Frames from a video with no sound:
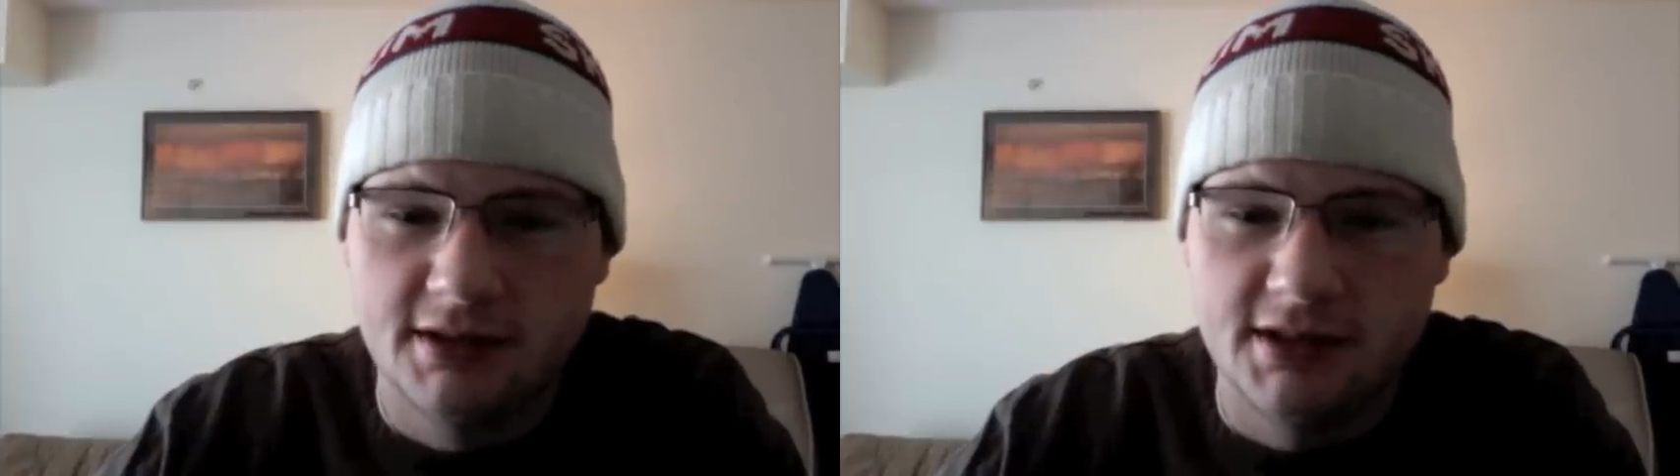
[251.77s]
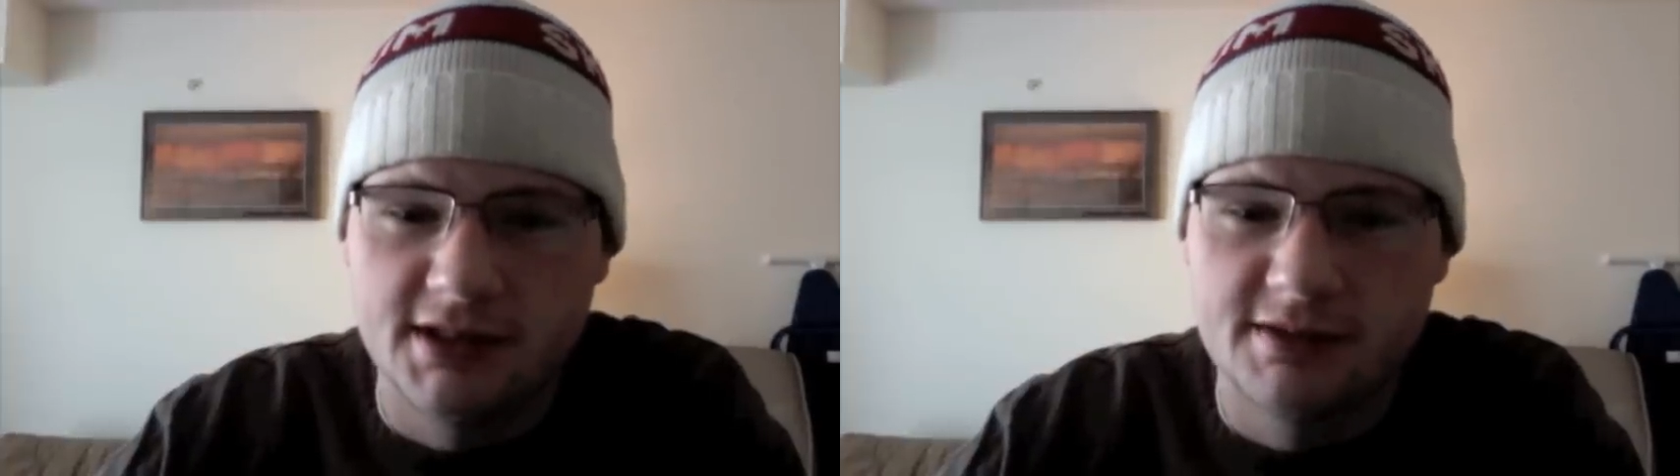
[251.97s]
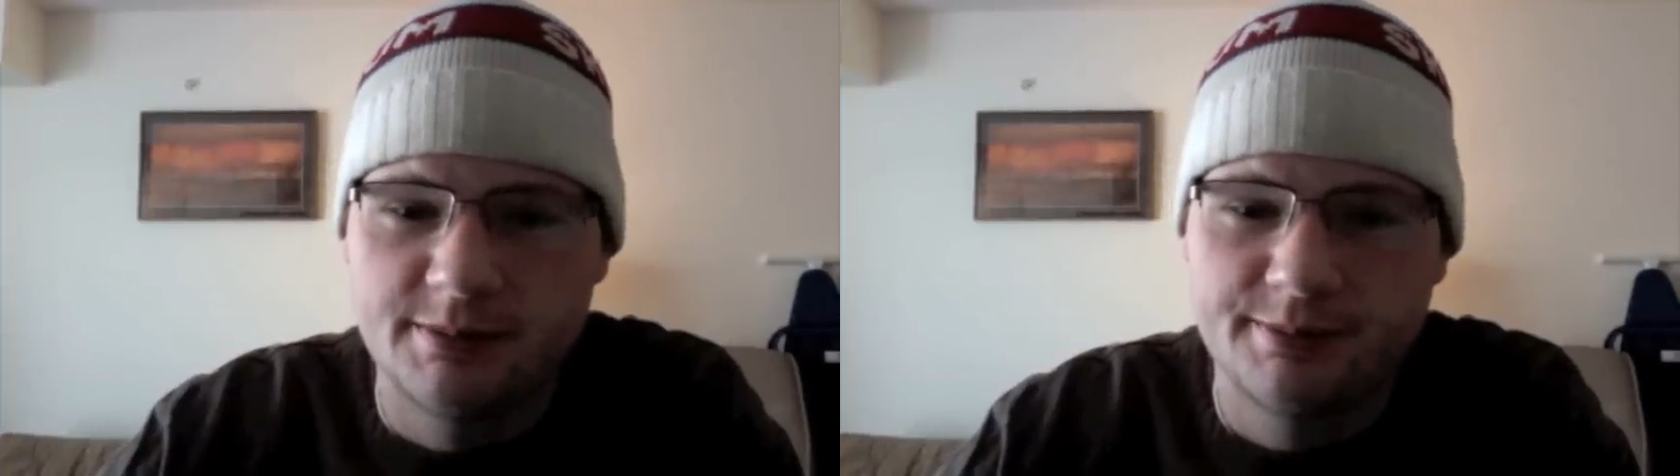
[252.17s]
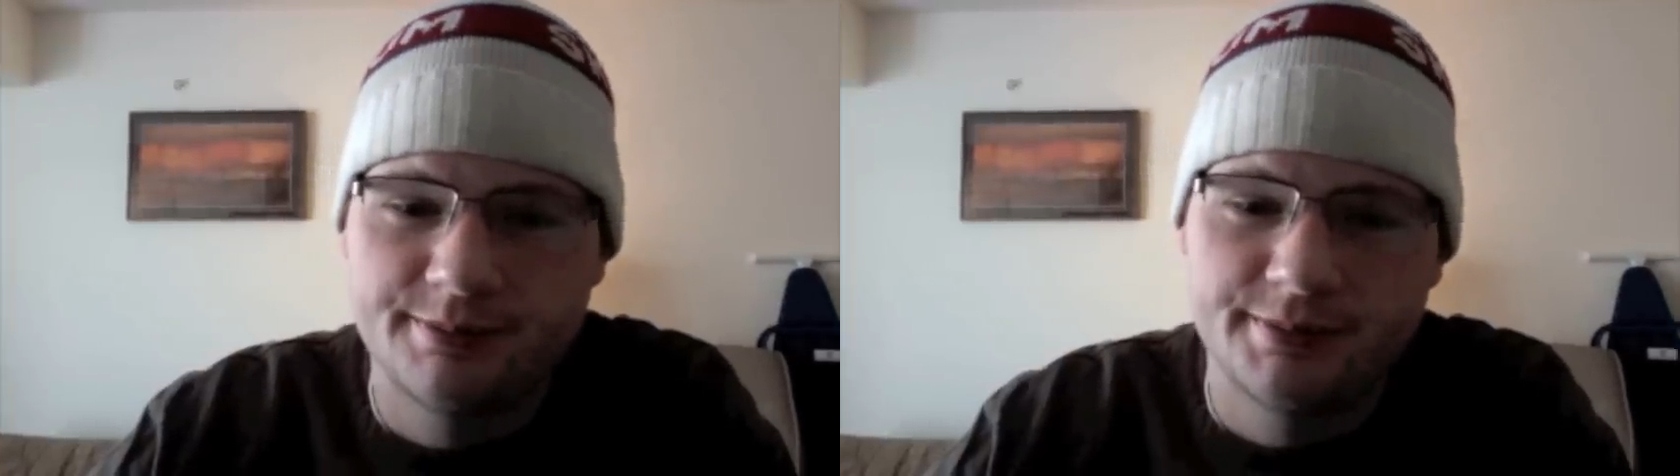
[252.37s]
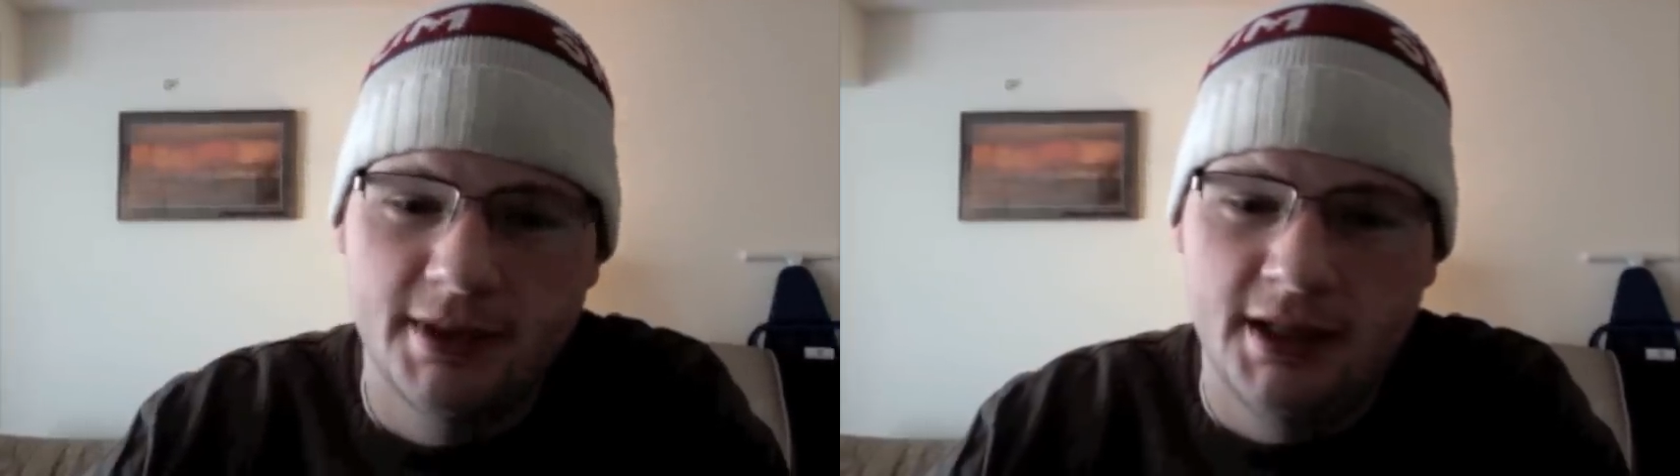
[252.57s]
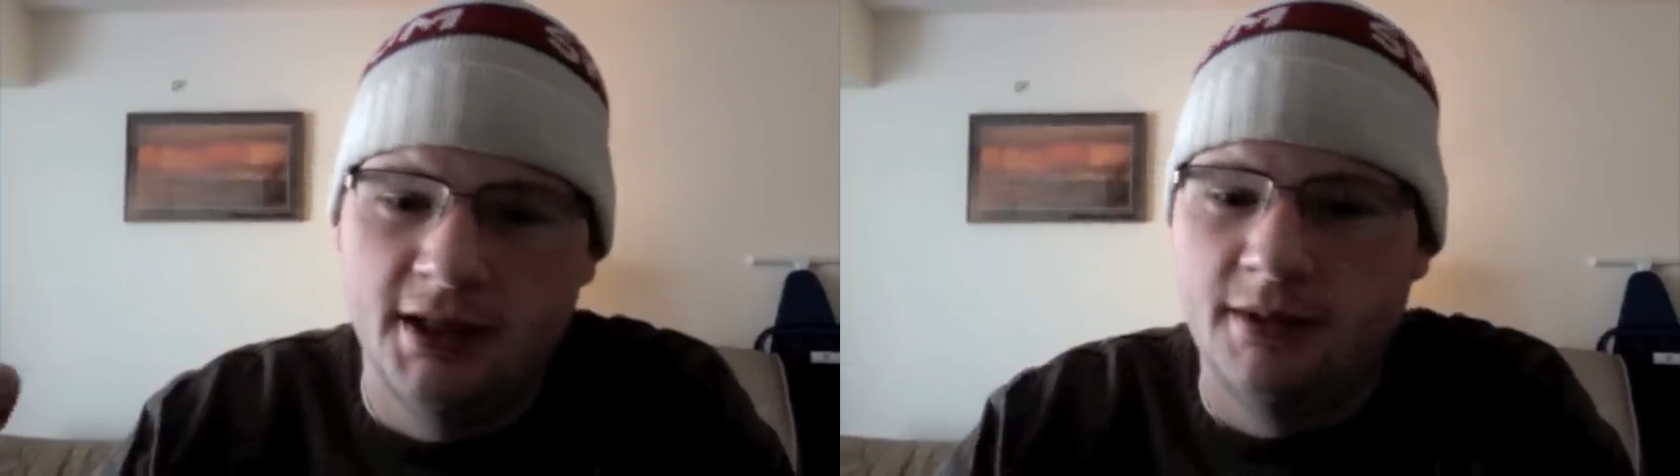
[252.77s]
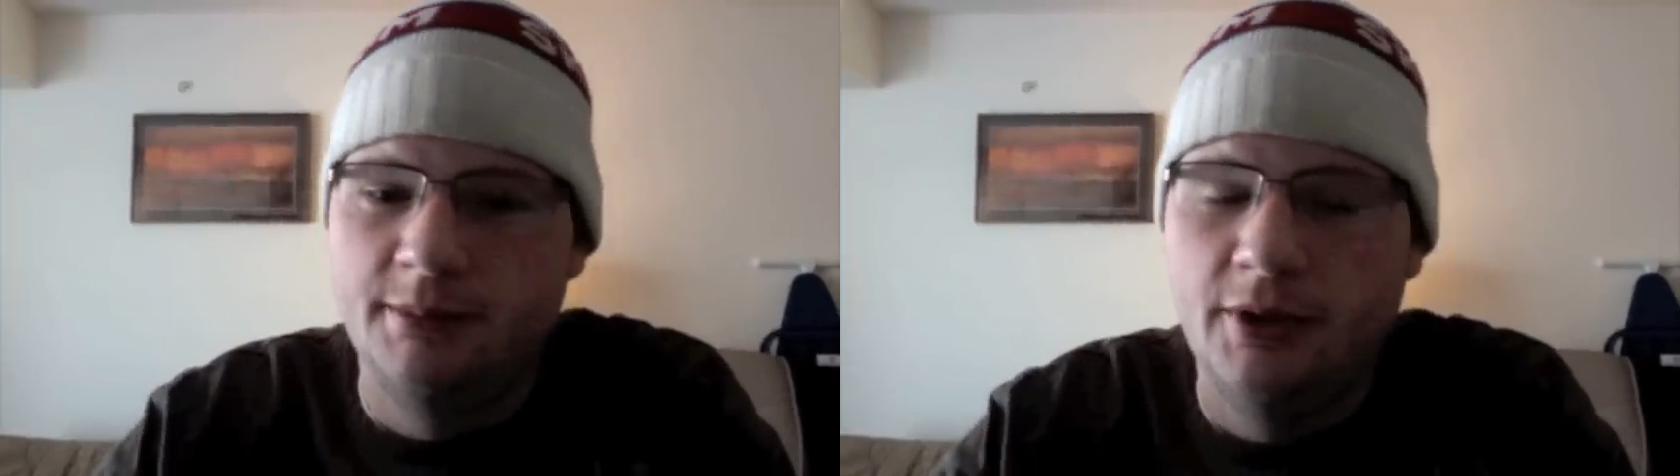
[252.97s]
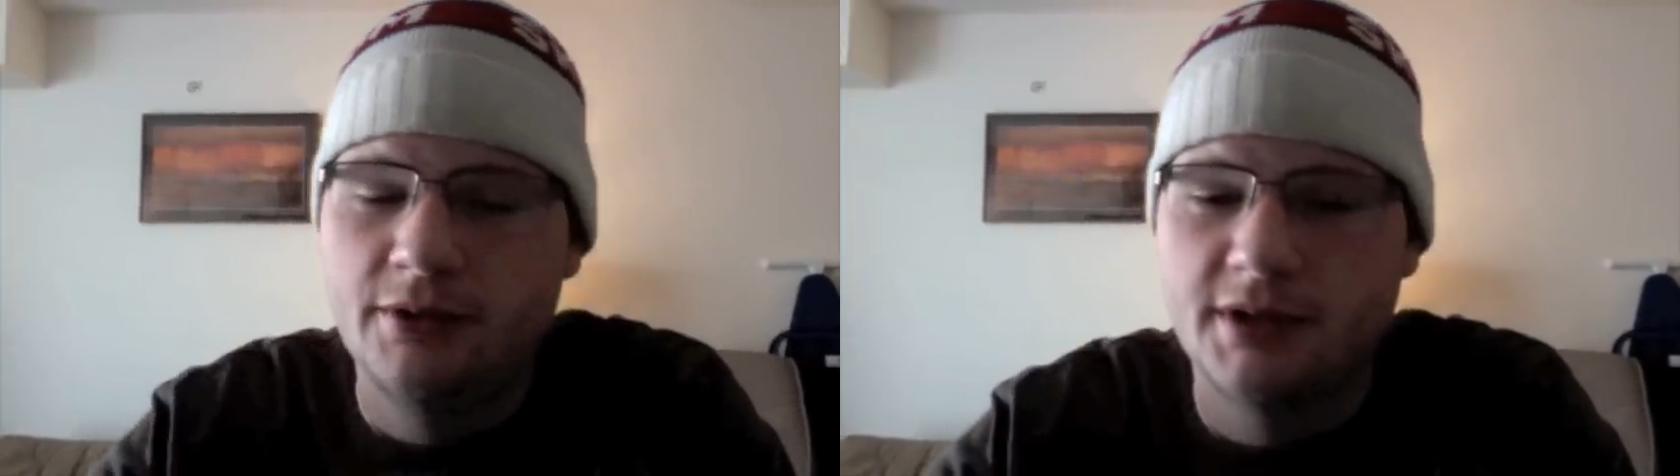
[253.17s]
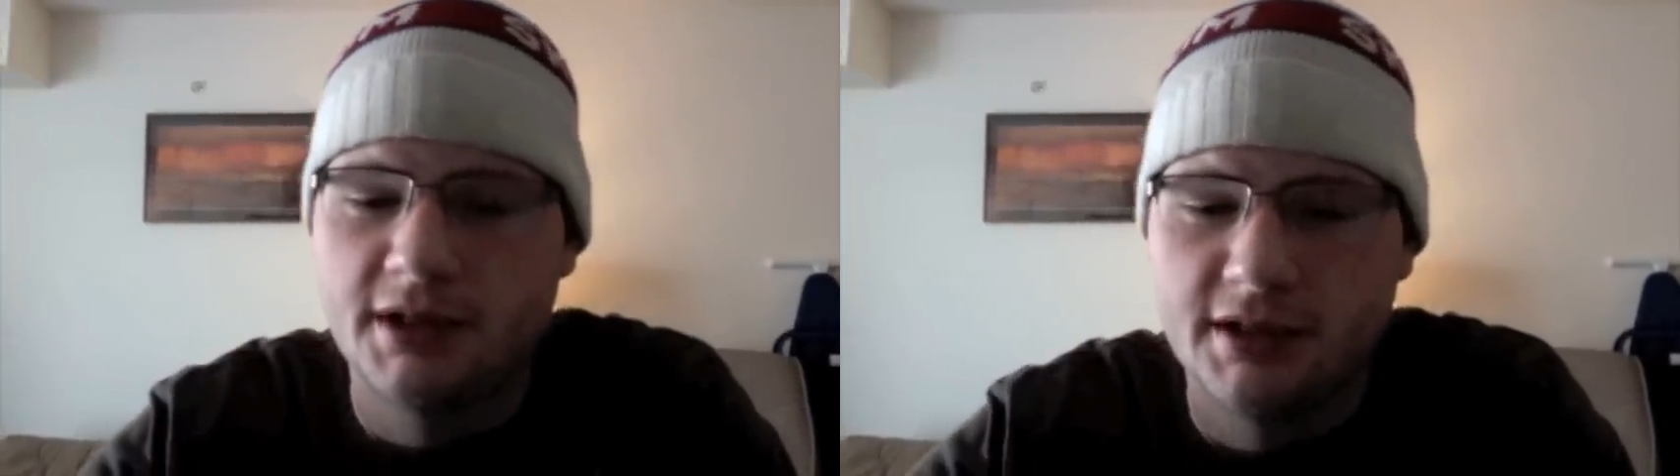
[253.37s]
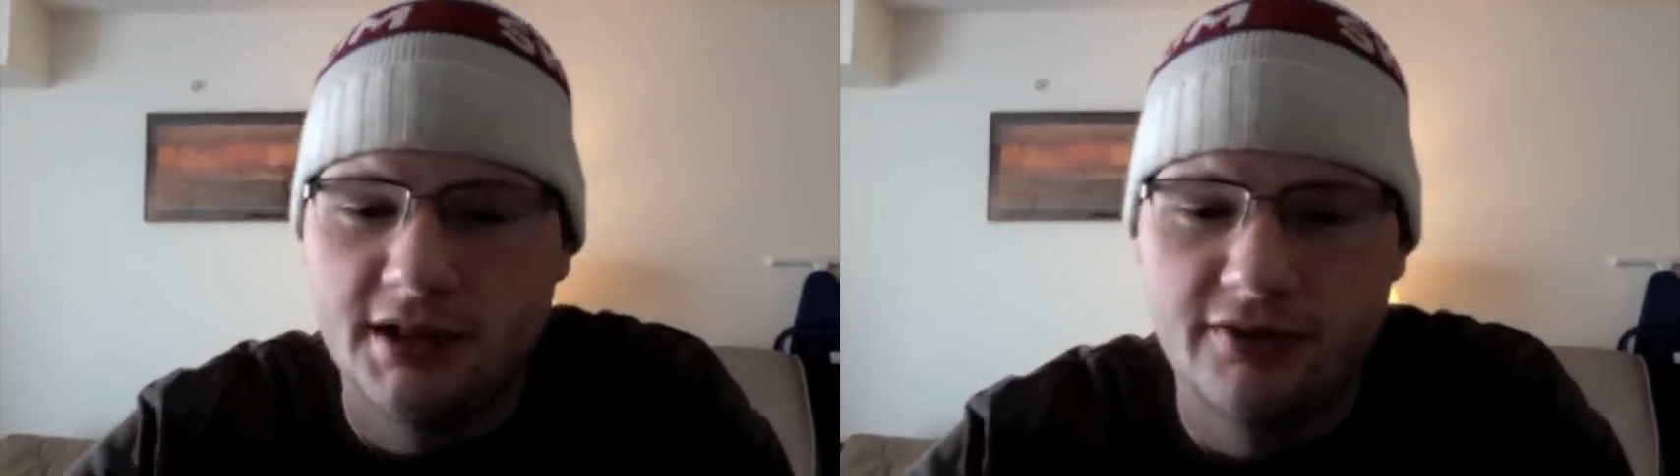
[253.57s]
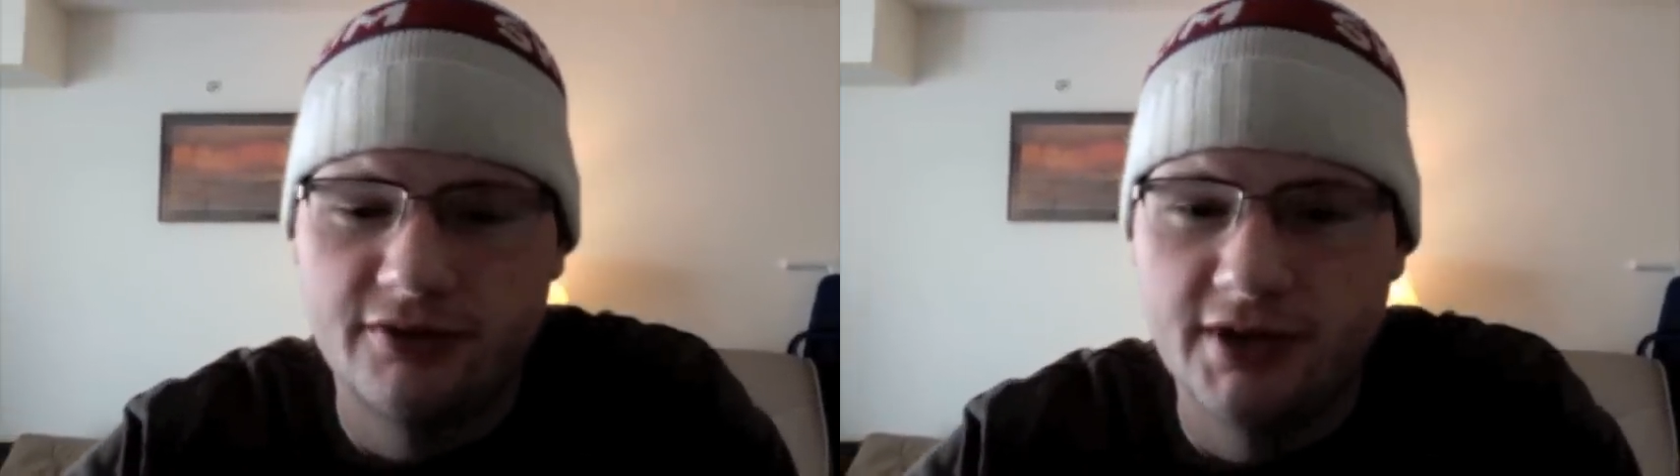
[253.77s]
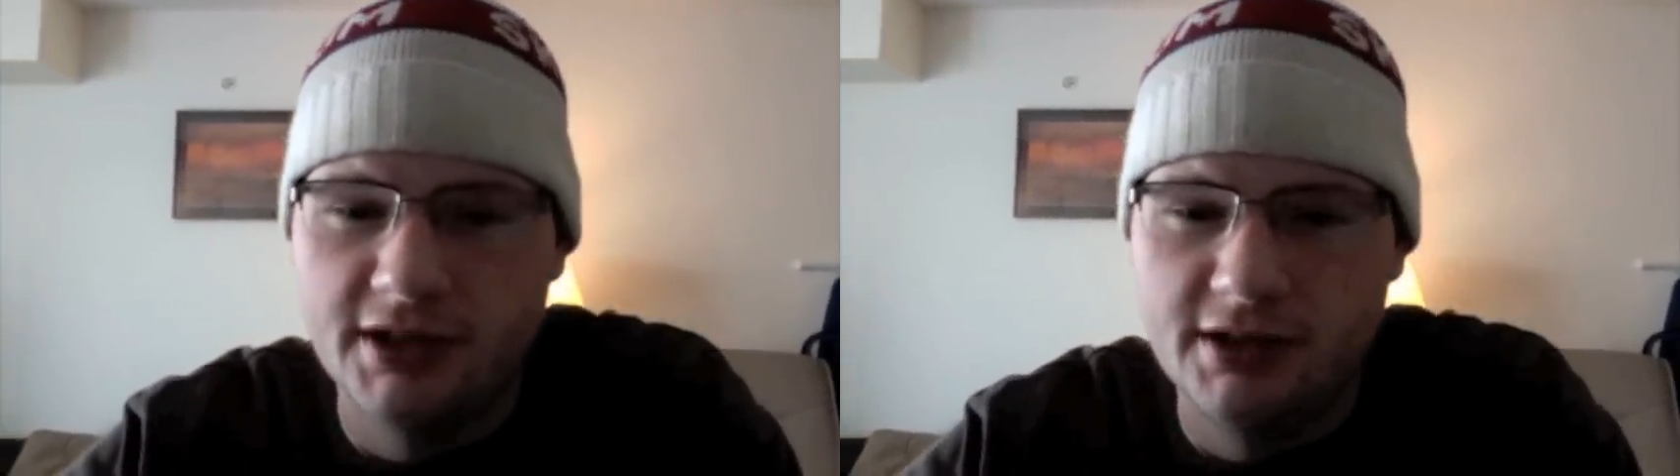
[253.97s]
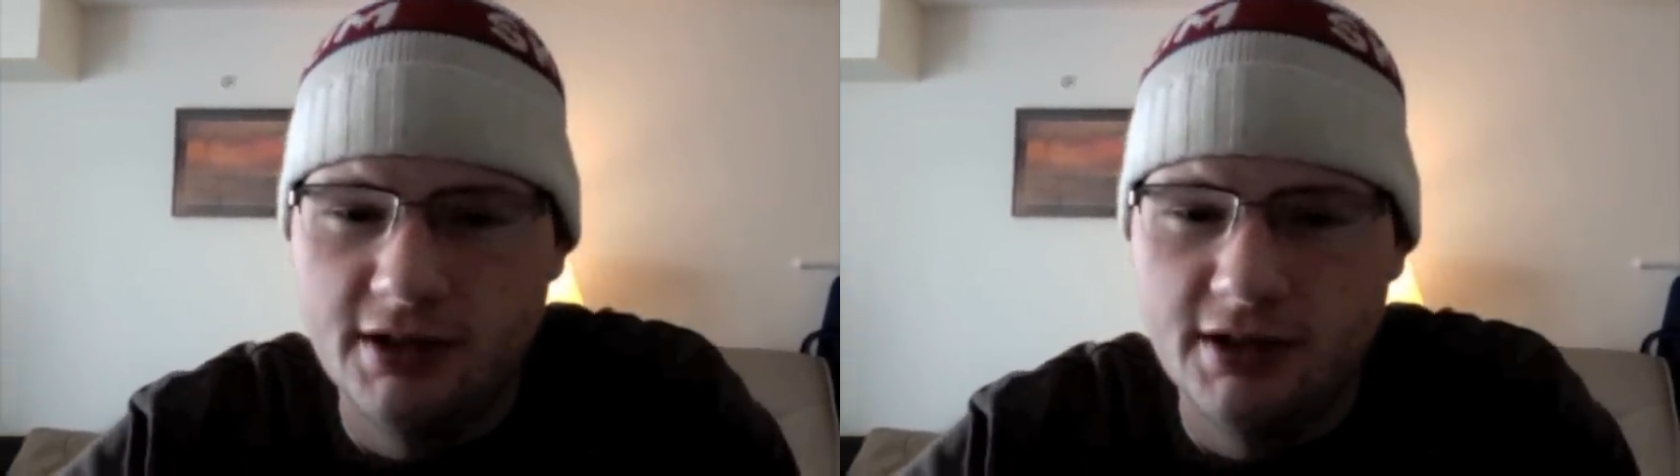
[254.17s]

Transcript: It's potent enough that